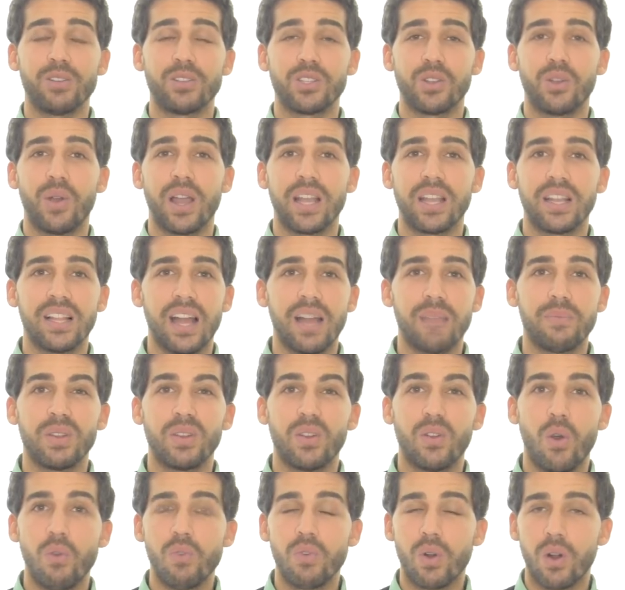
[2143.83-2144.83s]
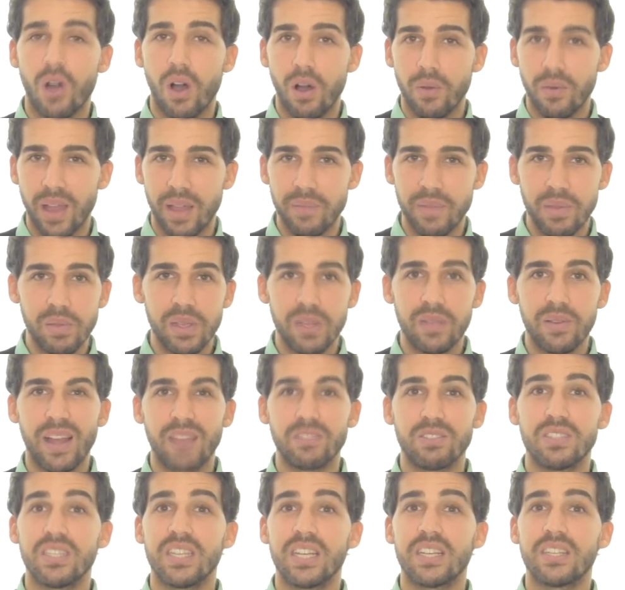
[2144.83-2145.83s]
So I clapped overall maybe
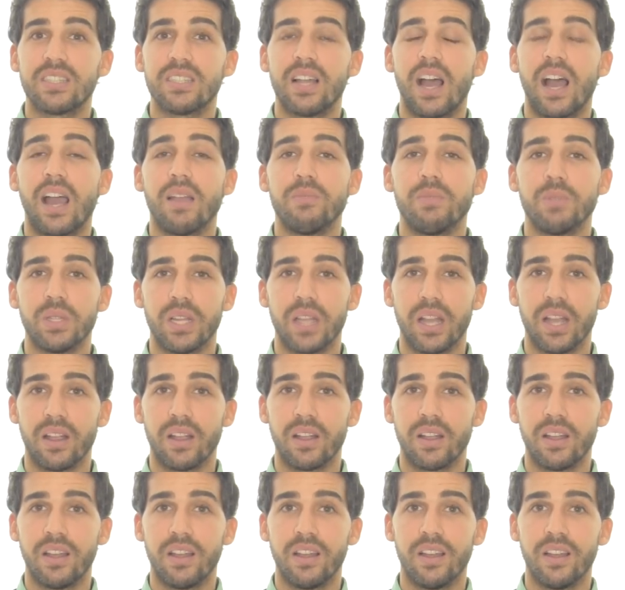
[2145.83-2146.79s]
about 6 times there.